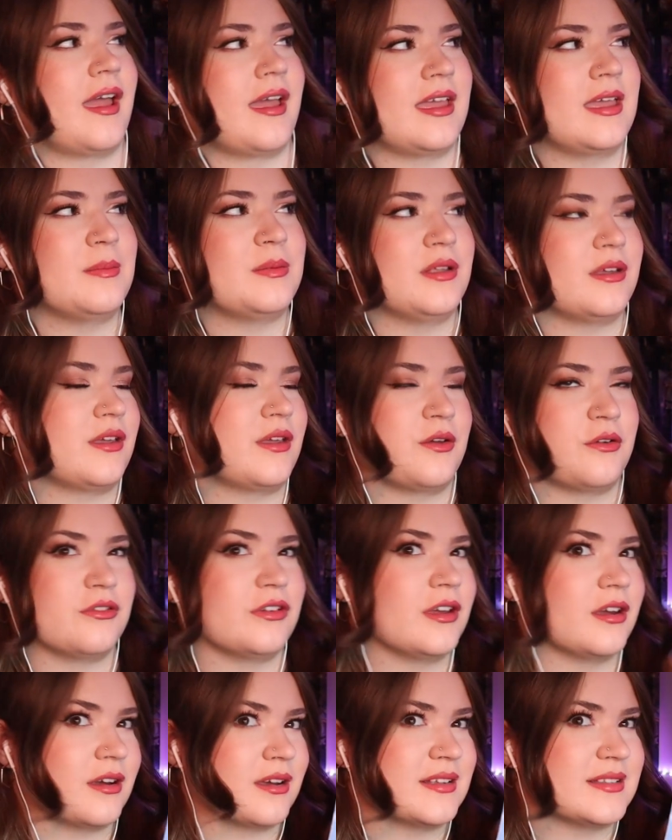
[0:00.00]
keep looking over
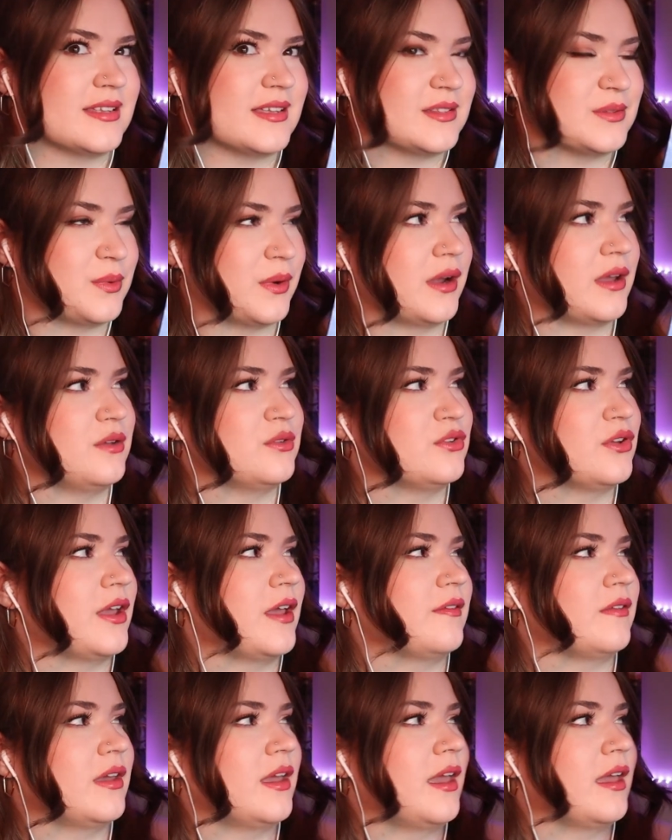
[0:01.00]
here because that's where I usually
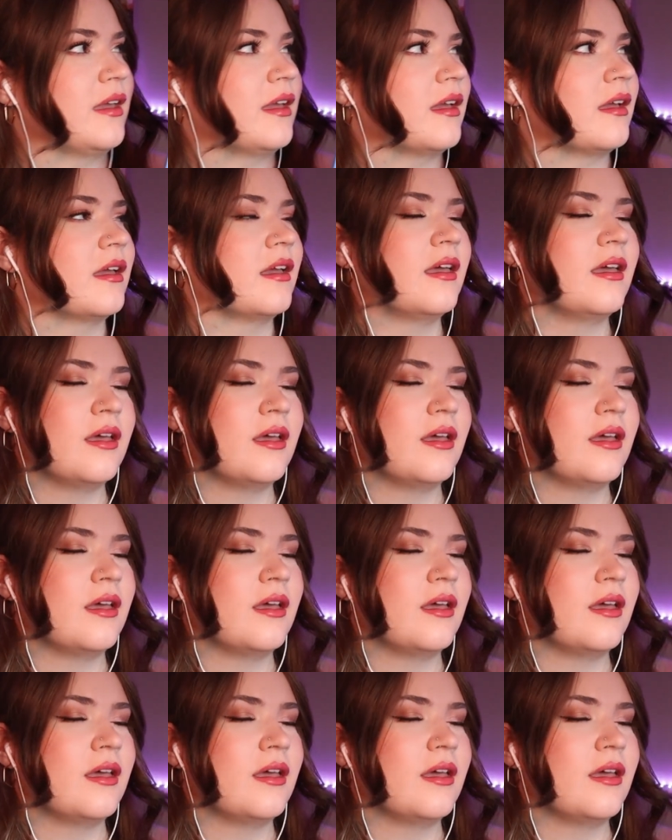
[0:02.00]
have it hanging.